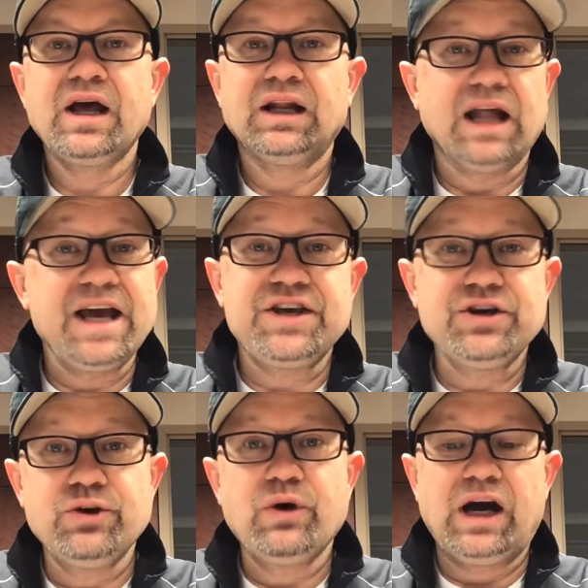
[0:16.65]
Like
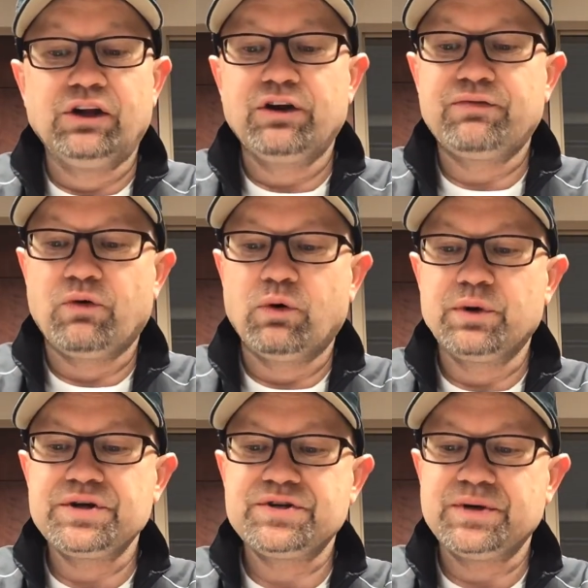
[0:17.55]
you, I look
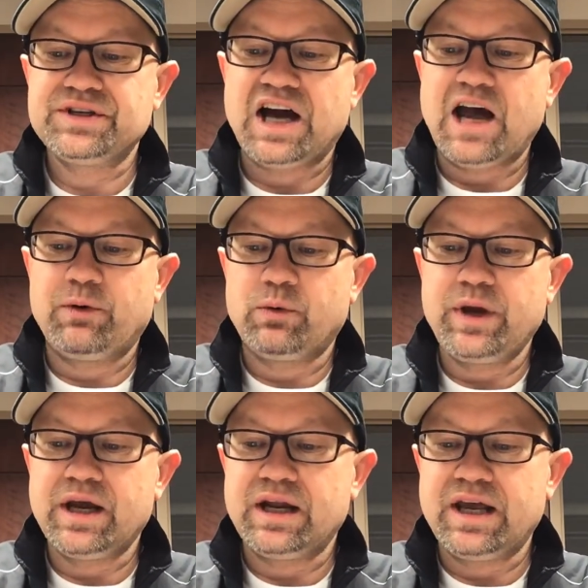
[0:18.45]
forward to a time when we
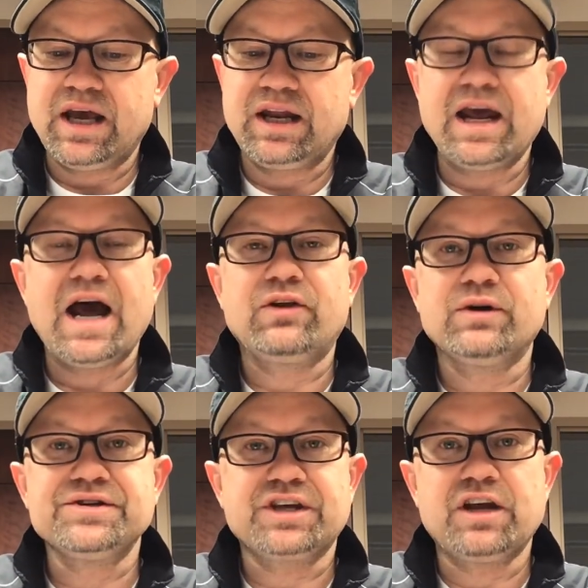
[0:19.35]
can again gather
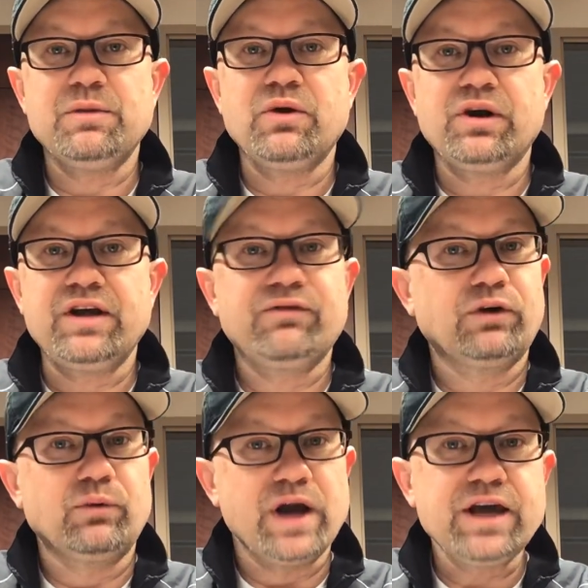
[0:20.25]
as a community for a
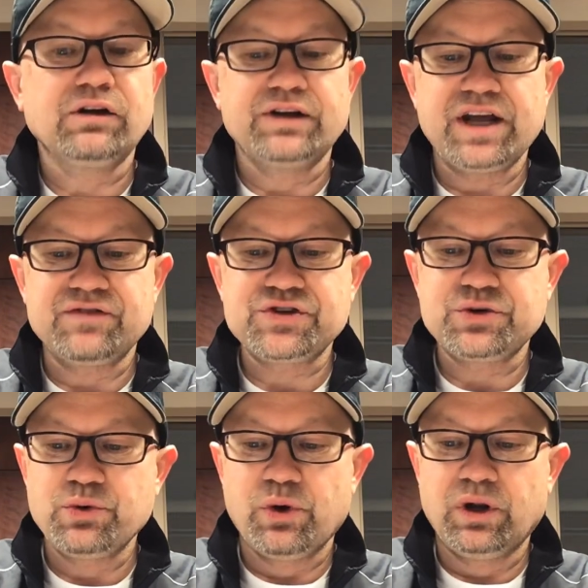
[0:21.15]
regular day of
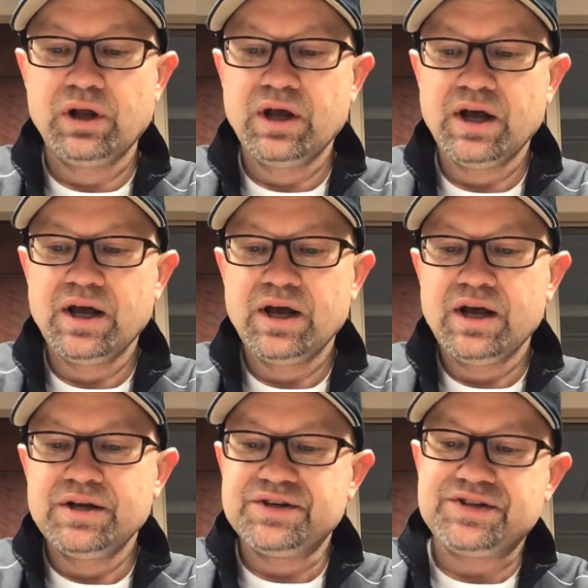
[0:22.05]
school,
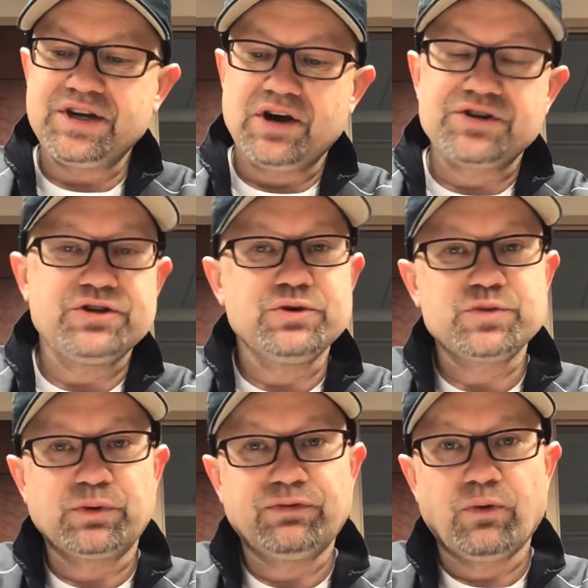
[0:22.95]
to see our students
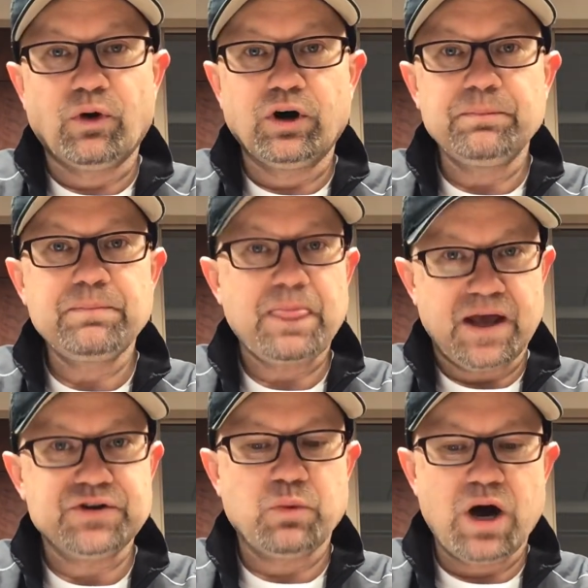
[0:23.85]
perform, and
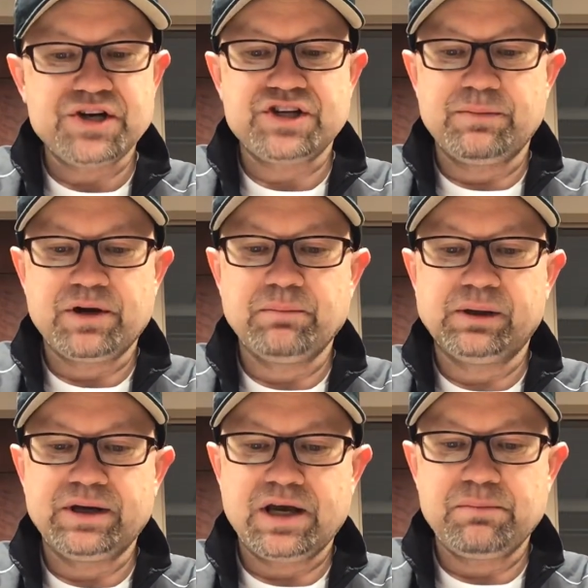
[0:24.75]
to watch them
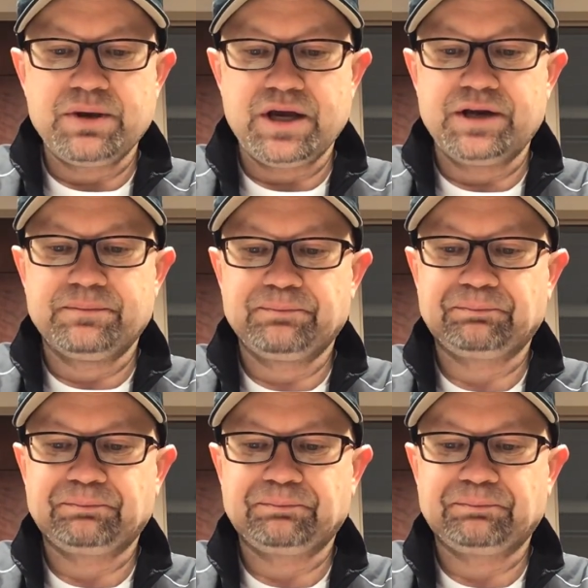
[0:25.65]
compete.